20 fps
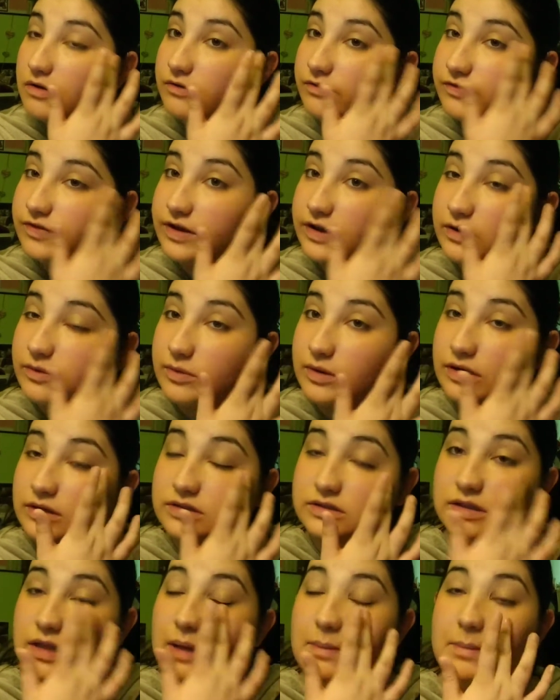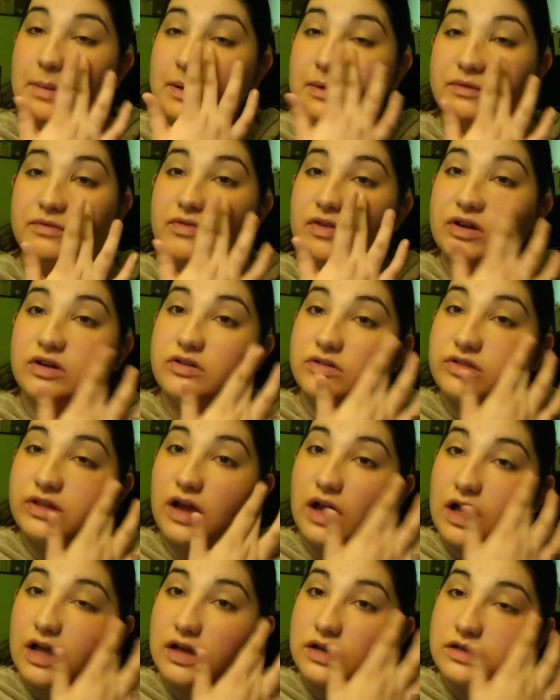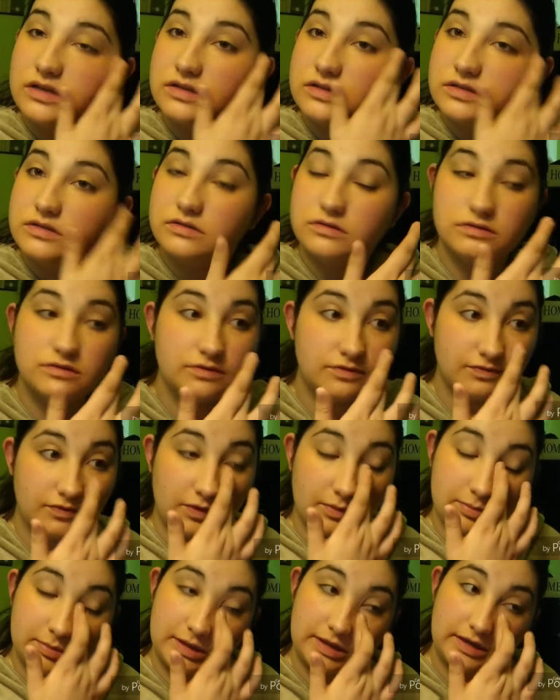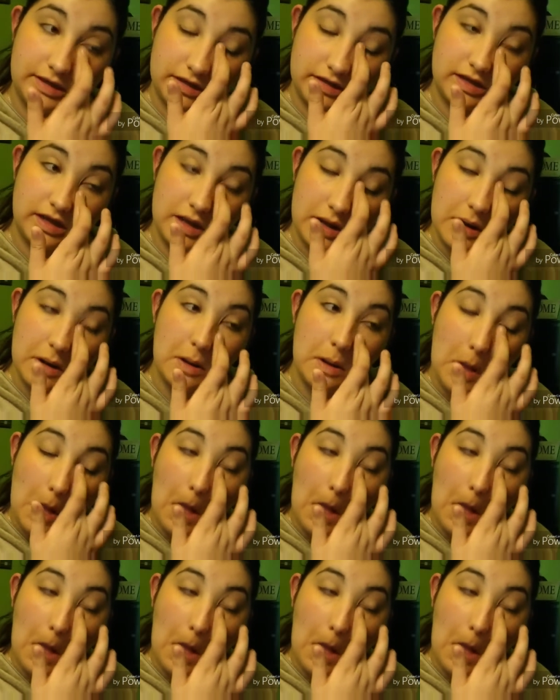Finger works a lot better for under the eyes, for blending that.